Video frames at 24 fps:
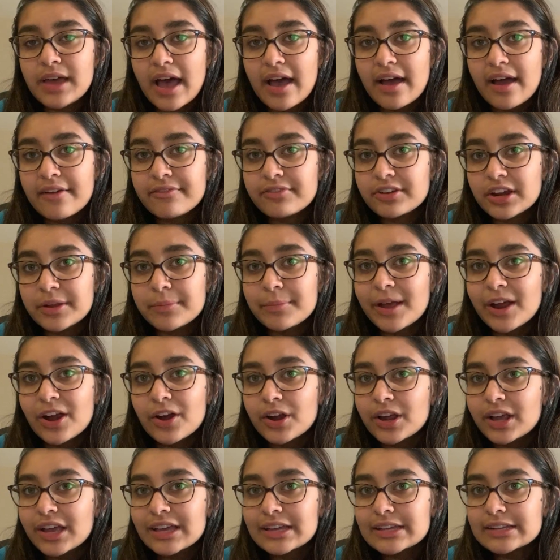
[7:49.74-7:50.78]
African
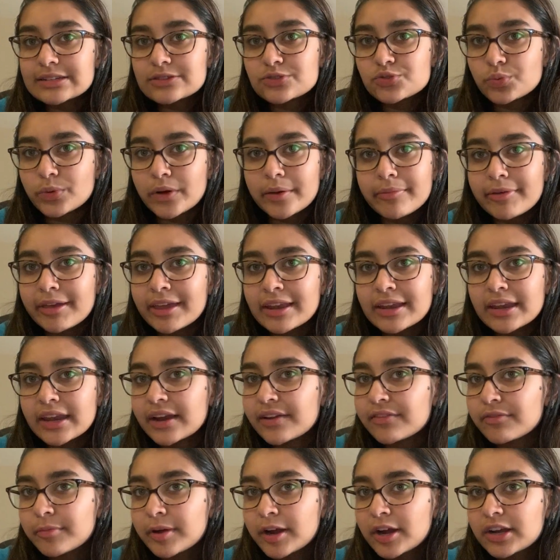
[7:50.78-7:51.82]
Americans, women,
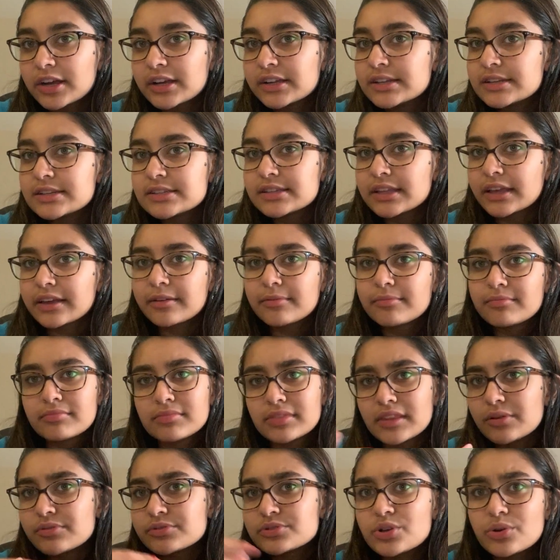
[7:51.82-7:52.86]
Native Americans. Like
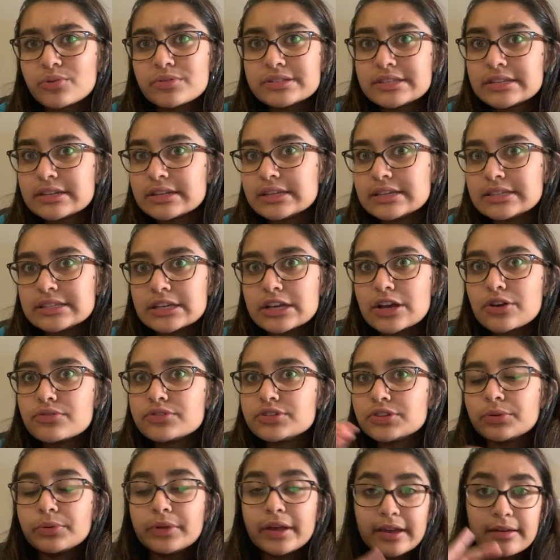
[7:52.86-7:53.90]
that was always an easy
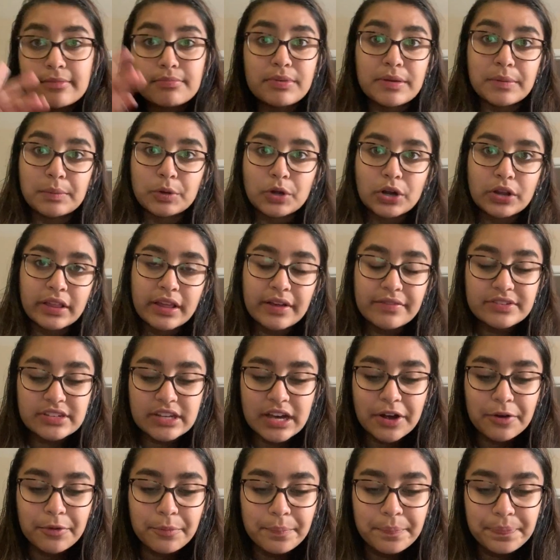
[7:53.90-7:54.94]
go-to, like people are left
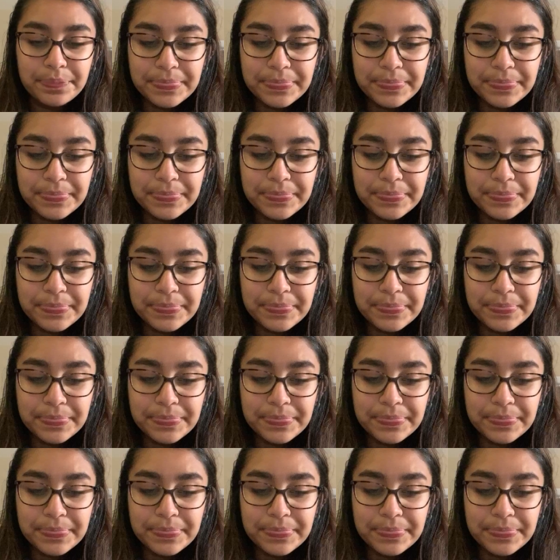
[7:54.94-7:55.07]
out.